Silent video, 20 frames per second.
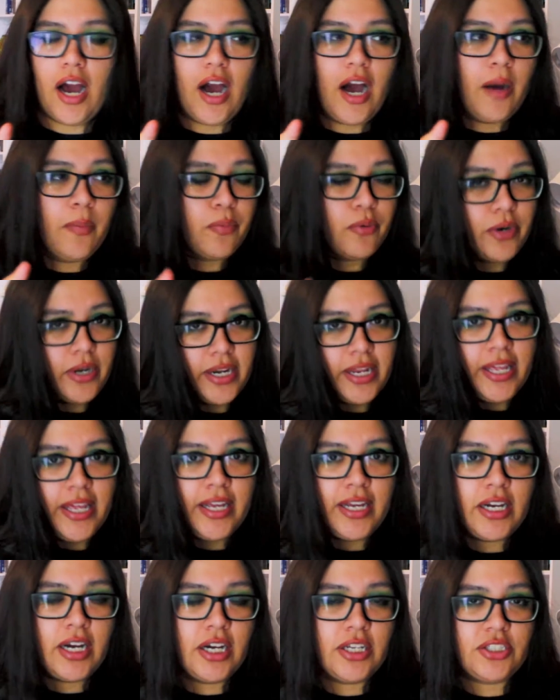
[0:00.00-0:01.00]
a pretty
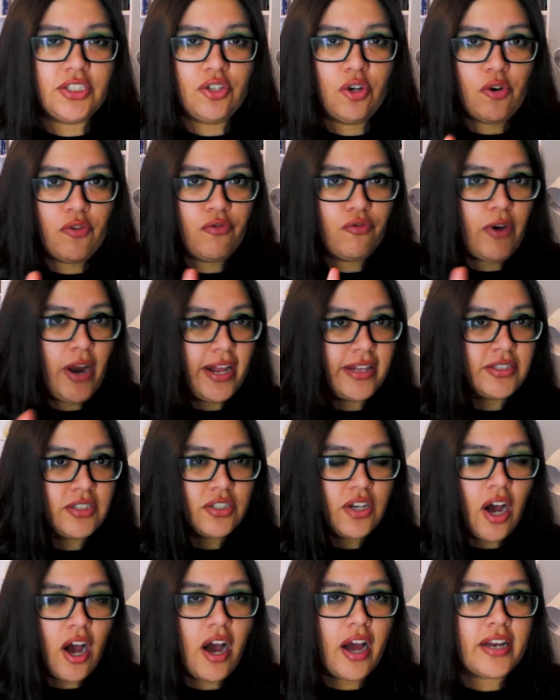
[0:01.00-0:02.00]
because your friend's
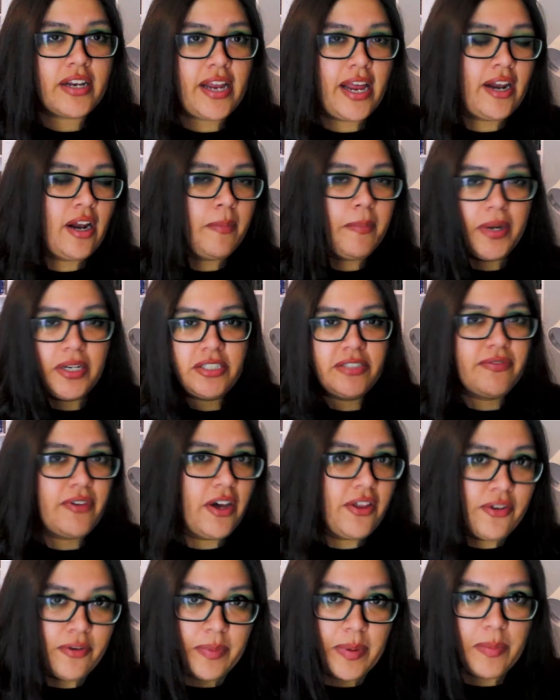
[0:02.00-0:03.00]
gone and a bunch of
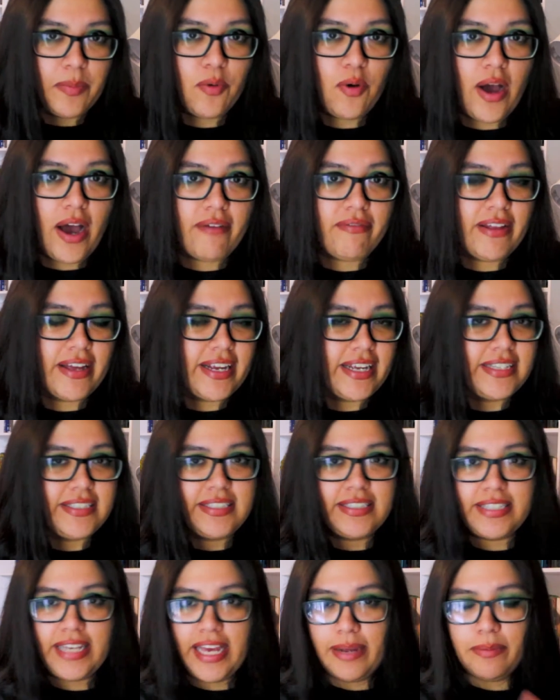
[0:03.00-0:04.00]
other people have like
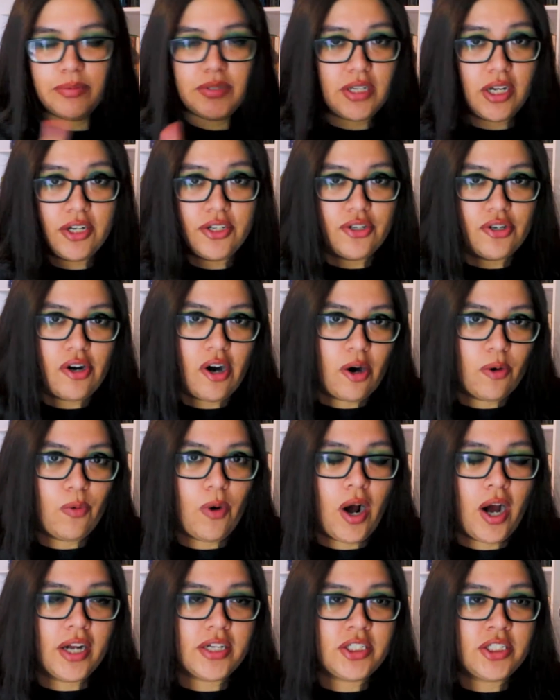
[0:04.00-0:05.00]
escaped under our
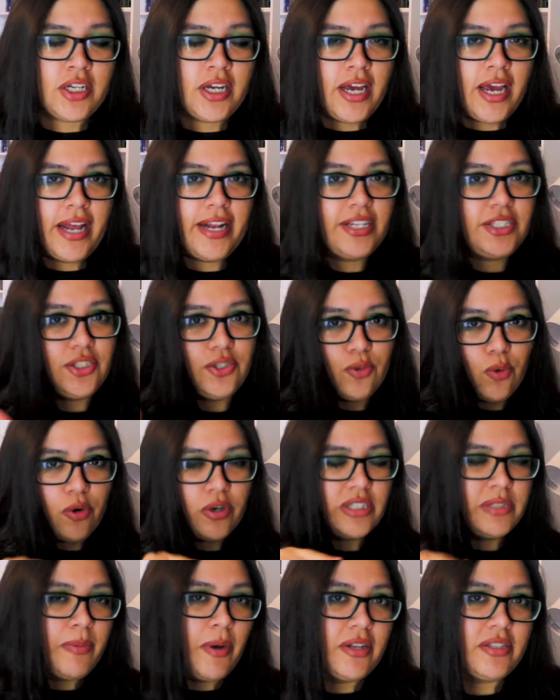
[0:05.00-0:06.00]
watch, and it's your
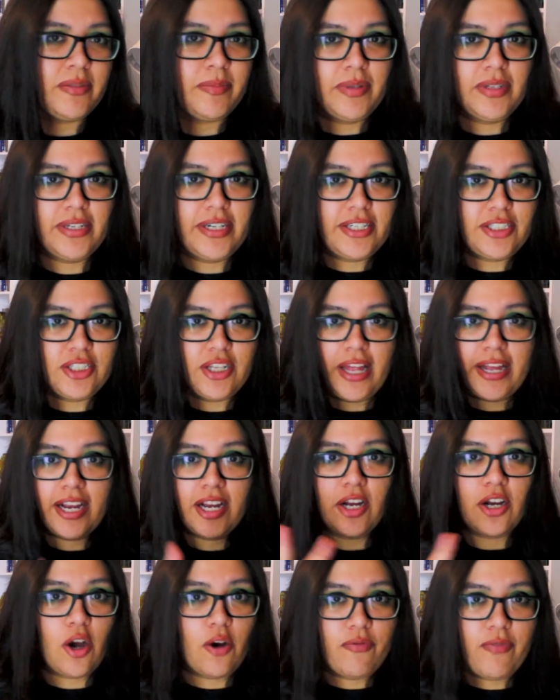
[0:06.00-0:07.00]
responsibility to like
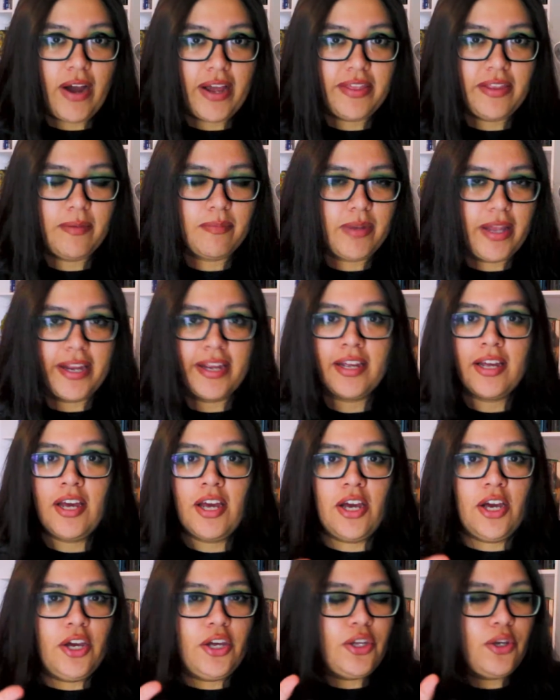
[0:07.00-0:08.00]
go find them. Like
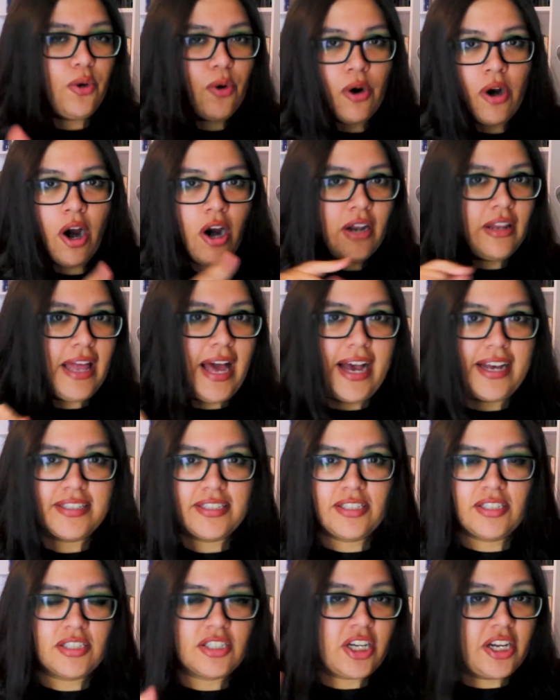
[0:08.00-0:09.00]
you're our
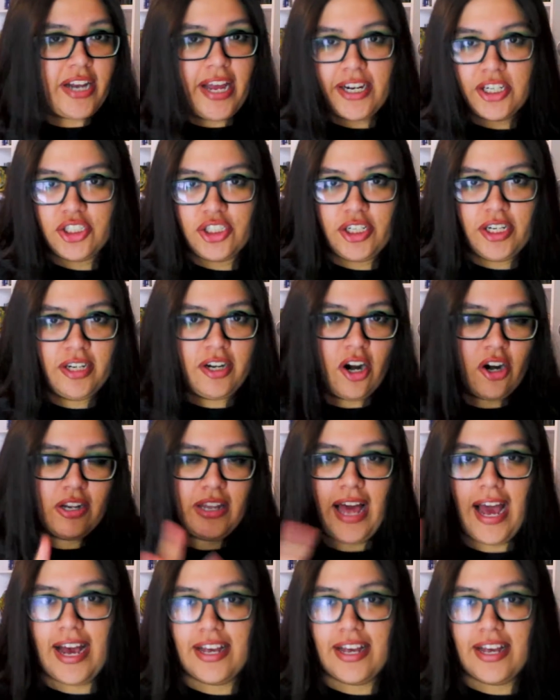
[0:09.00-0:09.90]
last connection, our